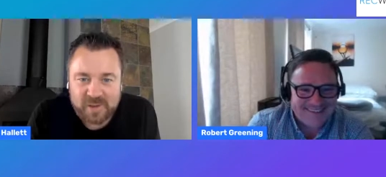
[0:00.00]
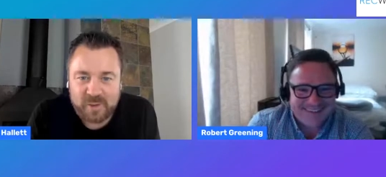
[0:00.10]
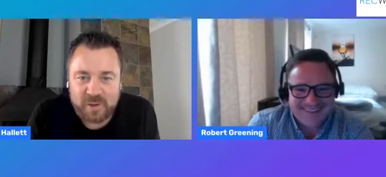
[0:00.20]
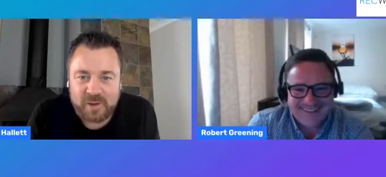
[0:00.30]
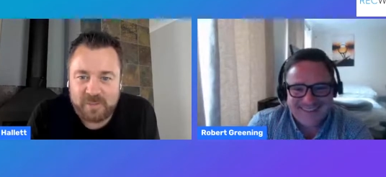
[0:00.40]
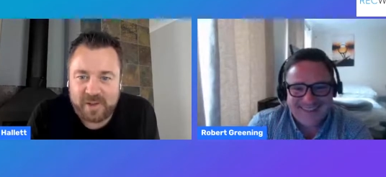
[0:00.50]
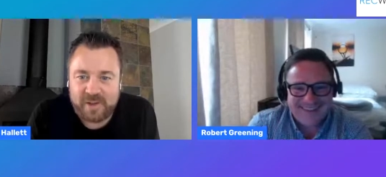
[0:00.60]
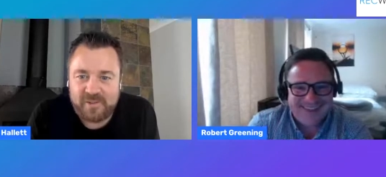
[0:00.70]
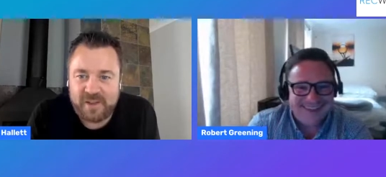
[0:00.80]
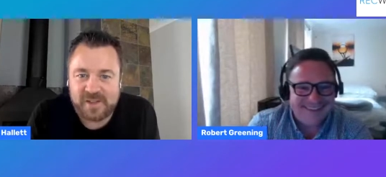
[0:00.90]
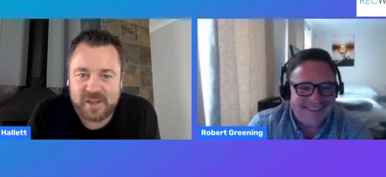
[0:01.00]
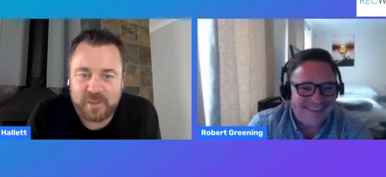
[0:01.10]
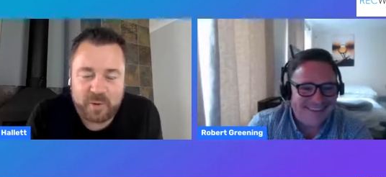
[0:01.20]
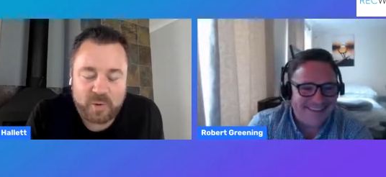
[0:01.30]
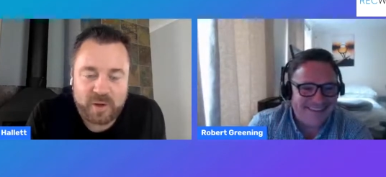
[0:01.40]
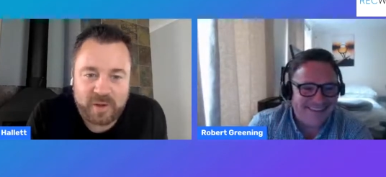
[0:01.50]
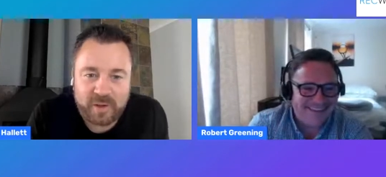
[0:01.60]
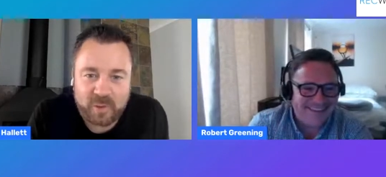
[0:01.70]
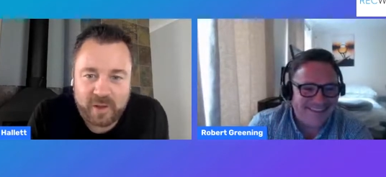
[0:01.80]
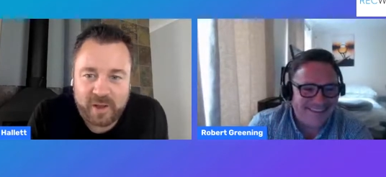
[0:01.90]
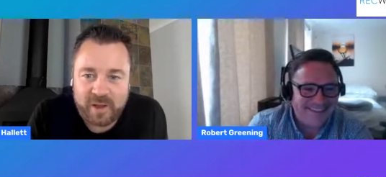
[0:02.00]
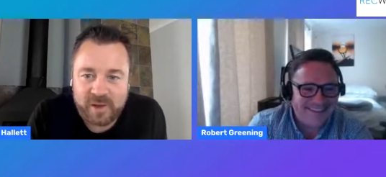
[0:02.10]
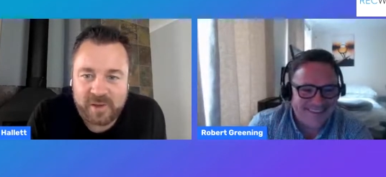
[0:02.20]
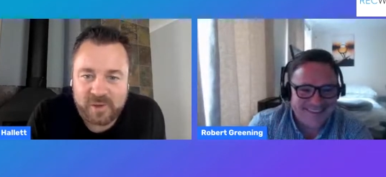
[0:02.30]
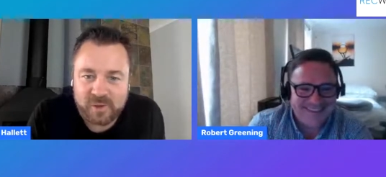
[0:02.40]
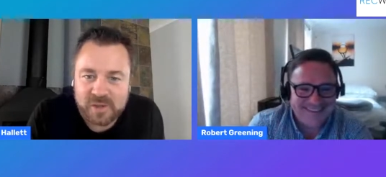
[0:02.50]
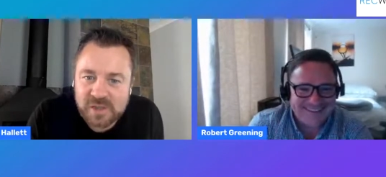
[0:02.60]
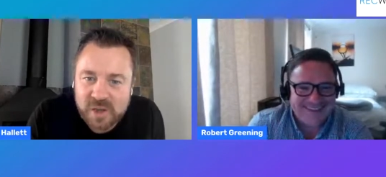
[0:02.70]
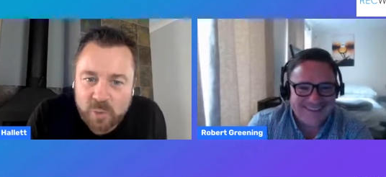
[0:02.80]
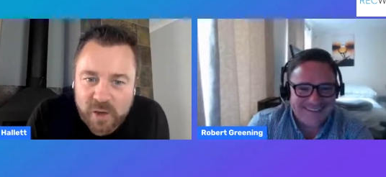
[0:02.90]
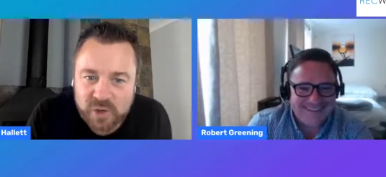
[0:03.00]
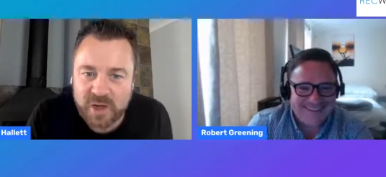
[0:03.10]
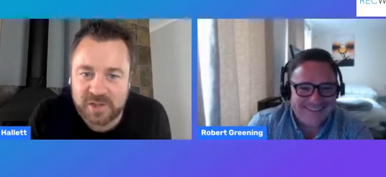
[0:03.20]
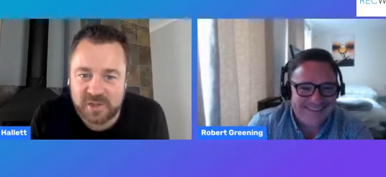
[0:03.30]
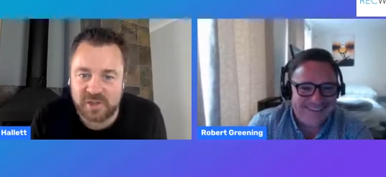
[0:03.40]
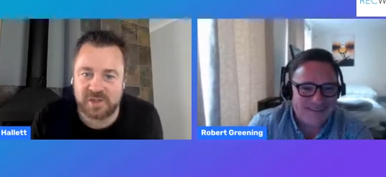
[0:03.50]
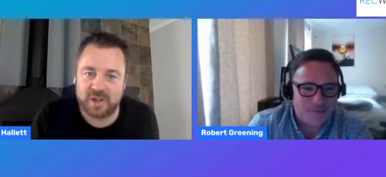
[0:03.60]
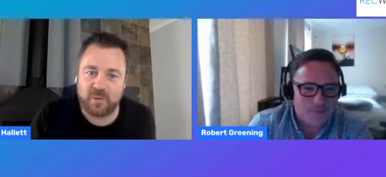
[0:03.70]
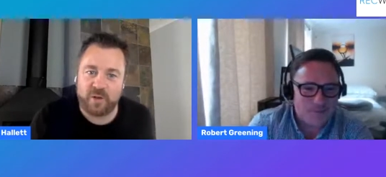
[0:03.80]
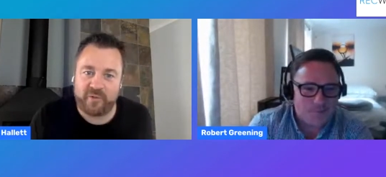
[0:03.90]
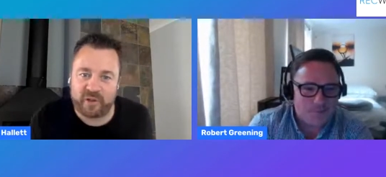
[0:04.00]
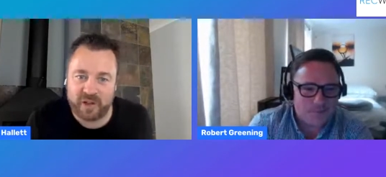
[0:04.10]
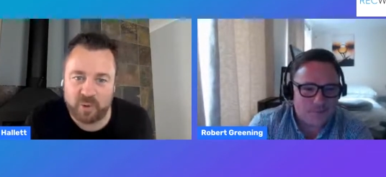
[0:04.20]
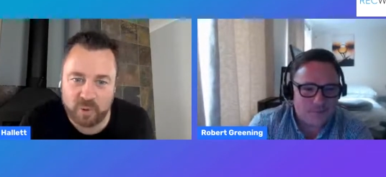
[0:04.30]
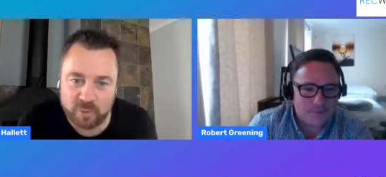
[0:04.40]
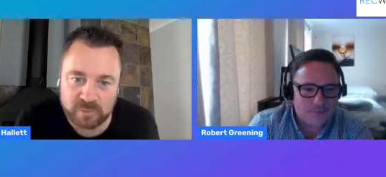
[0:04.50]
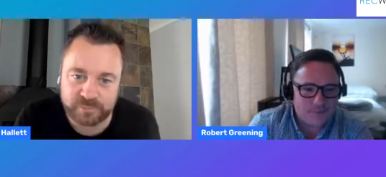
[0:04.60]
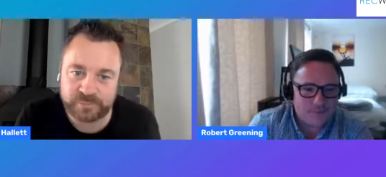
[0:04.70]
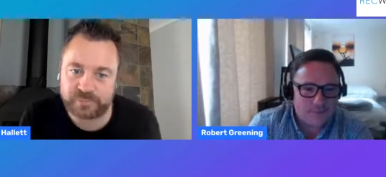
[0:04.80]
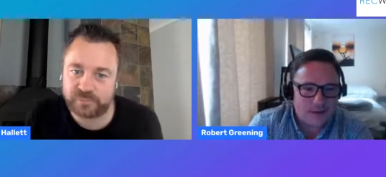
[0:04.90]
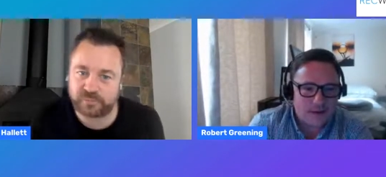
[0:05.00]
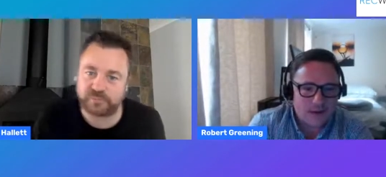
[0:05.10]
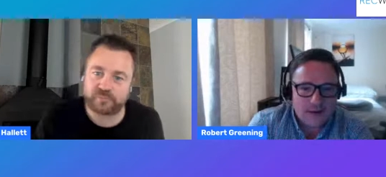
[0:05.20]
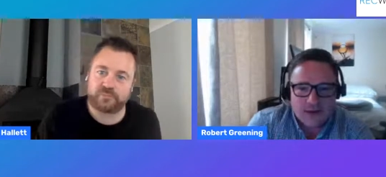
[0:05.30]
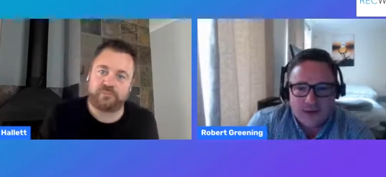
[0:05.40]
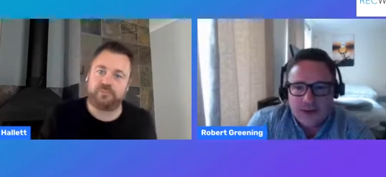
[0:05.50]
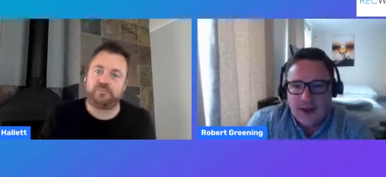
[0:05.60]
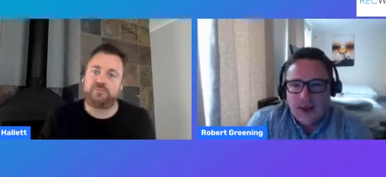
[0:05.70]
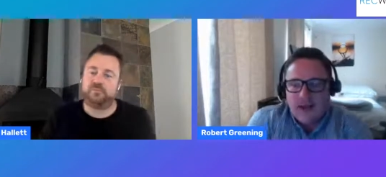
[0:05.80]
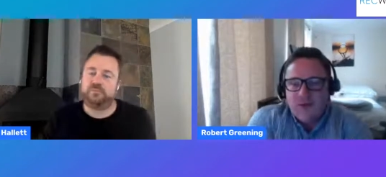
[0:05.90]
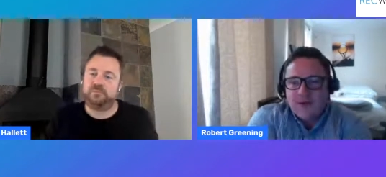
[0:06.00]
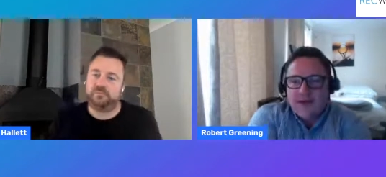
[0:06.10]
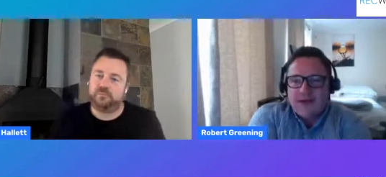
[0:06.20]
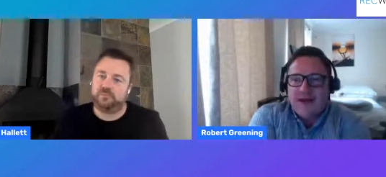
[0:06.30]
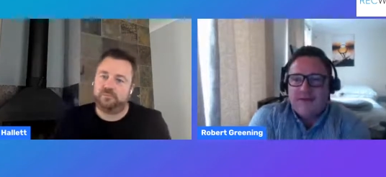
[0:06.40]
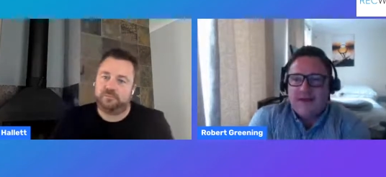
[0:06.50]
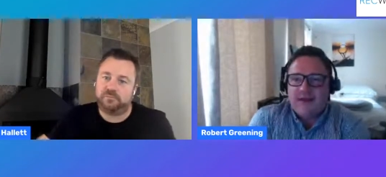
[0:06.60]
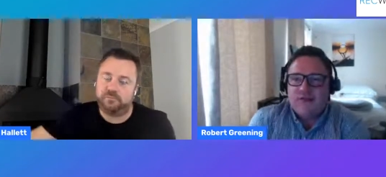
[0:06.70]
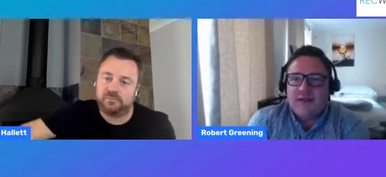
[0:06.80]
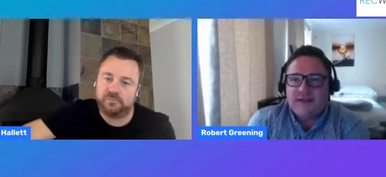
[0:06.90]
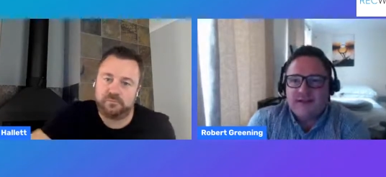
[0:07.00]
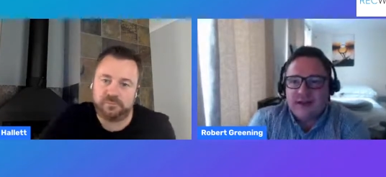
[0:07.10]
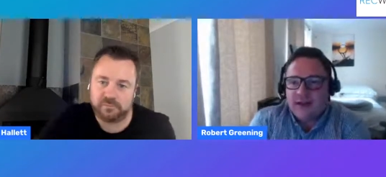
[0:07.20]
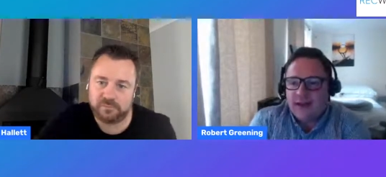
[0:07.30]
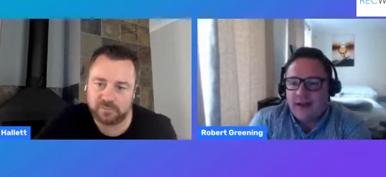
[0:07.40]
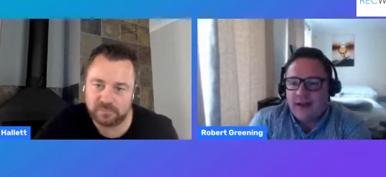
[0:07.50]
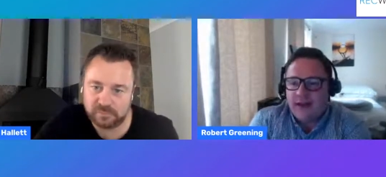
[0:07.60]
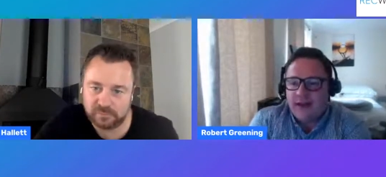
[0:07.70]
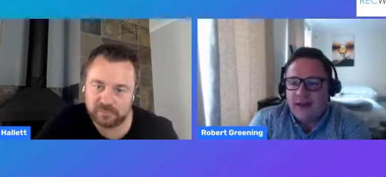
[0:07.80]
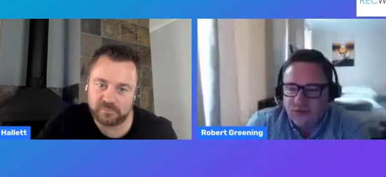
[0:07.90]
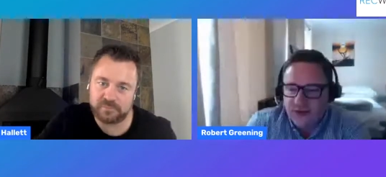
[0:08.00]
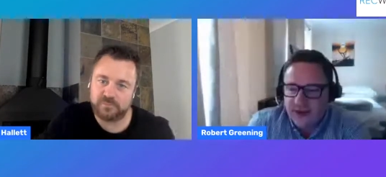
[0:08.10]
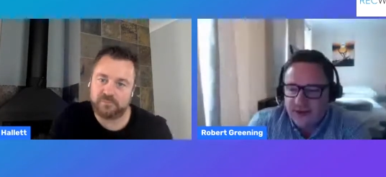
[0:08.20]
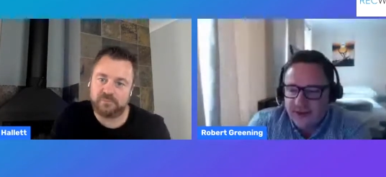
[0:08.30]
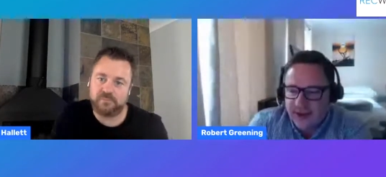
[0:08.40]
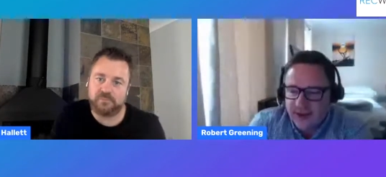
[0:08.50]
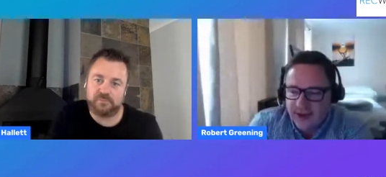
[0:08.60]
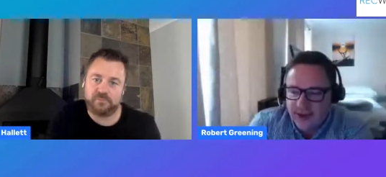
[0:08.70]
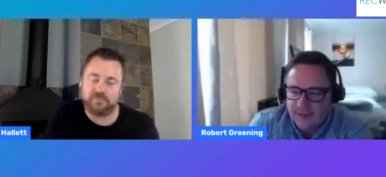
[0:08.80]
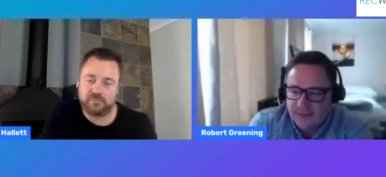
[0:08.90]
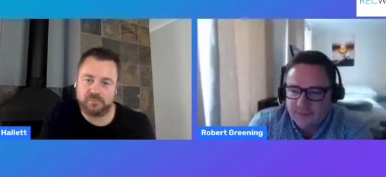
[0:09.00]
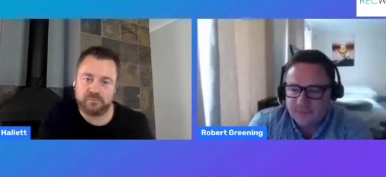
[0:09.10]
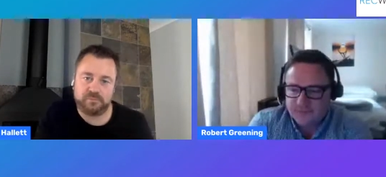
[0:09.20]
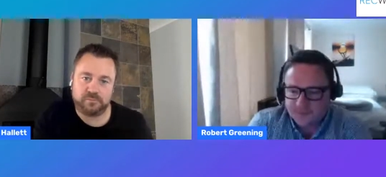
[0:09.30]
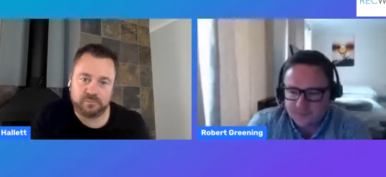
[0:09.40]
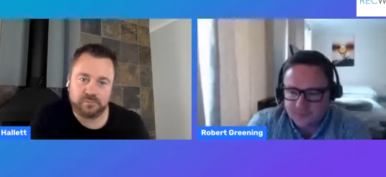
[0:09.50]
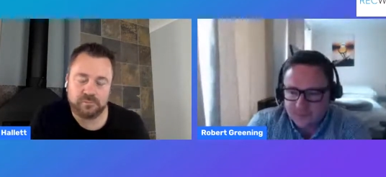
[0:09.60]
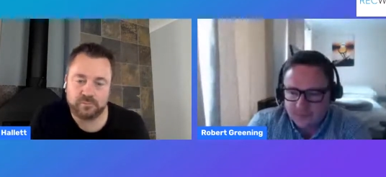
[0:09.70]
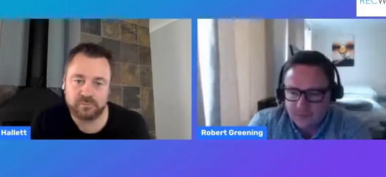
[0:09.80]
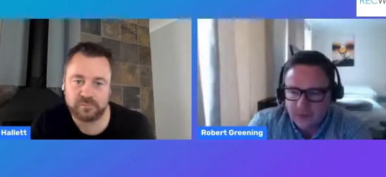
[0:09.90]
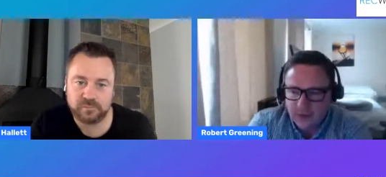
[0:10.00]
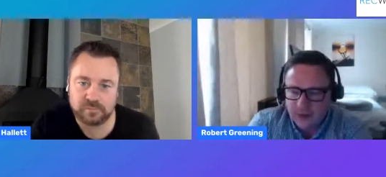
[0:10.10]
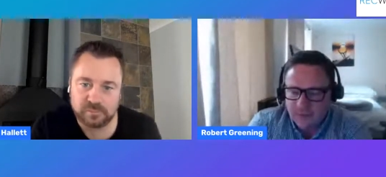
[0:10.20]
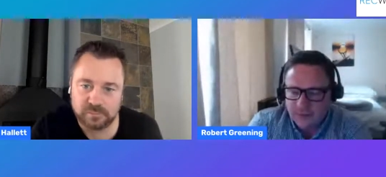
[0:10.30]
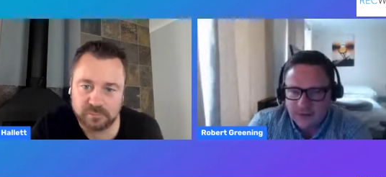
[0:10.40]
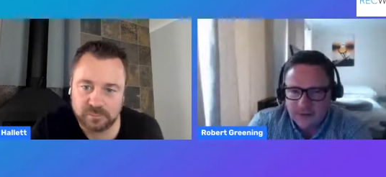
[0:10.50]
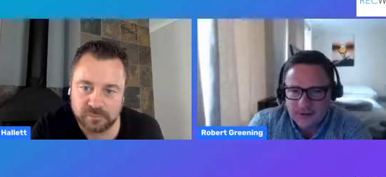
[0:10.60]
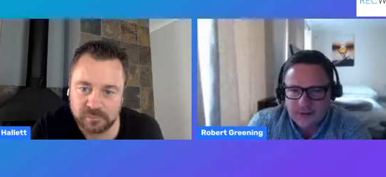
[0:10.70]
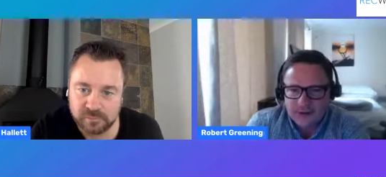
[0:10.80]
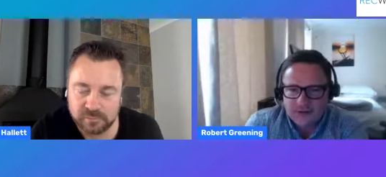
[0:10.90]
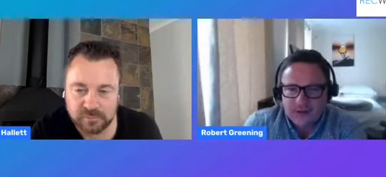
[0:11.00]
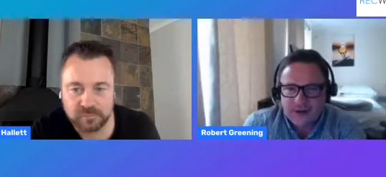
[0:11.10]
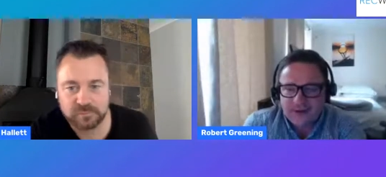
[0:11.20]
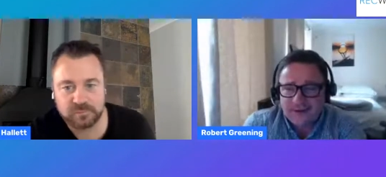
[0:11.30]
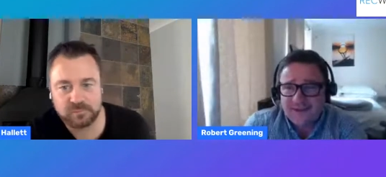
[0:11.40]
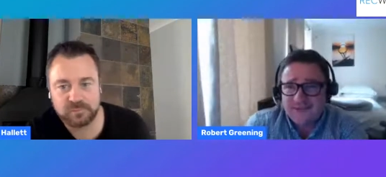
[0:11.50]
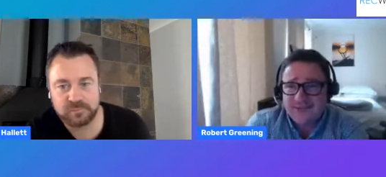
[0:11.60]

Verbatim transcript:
Speaker 1: But I thought I'd make you fess up quite quite early doors. So, what attracted you to go work for Cloud Call?
Speaker 2: Uh, I've always had an avid interest in uh, in technology. Um, I've probably been in the industry uh,